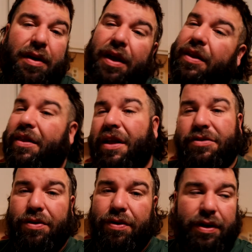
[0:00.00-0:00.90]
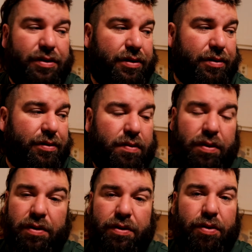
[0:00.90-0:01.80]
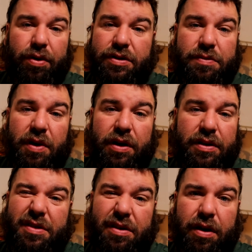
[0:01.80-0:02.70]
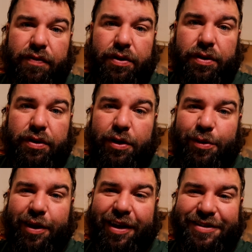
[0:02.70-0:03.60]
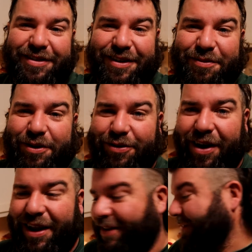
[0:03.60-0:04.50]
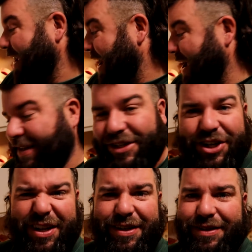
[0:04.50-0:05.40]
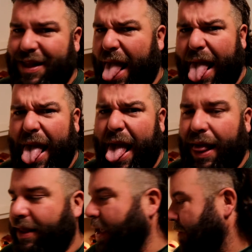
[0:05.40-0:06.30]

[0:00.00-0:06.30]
And then that's going in too. We'll throw in some onions and cover the whole thing with eggs. It's going to be great. Cheese. Can't